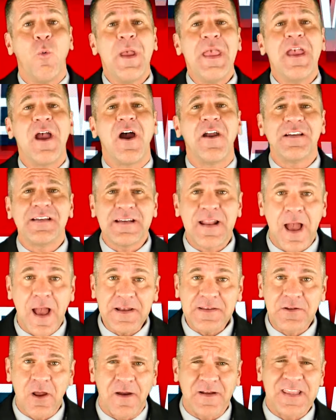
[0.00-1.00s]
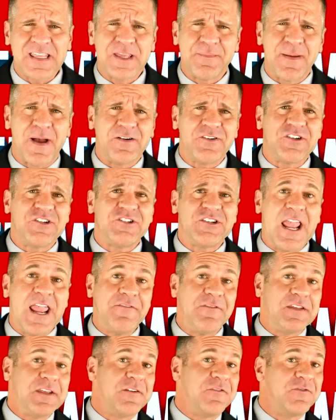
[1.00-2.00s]
We are not talking about
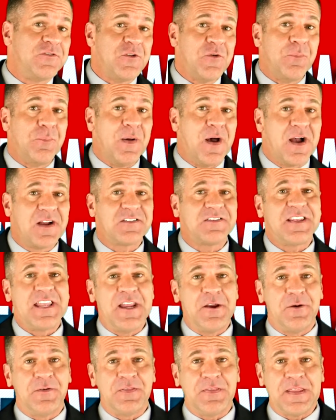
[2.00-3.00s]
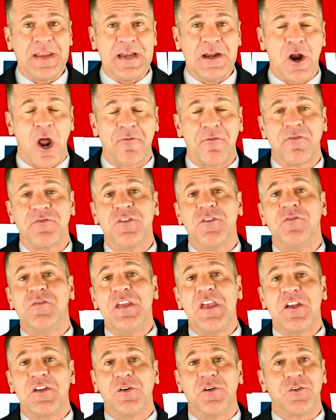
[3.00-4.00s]
shaving a few bucks here and there off a few
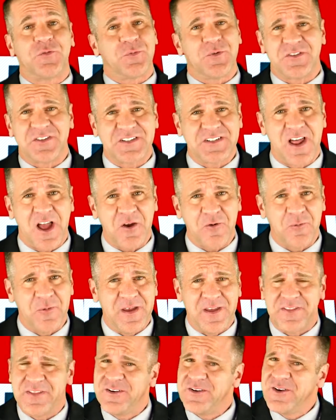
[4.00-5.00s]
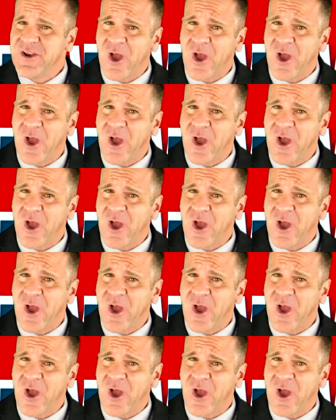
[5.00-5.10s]
vehicles we're stuck with.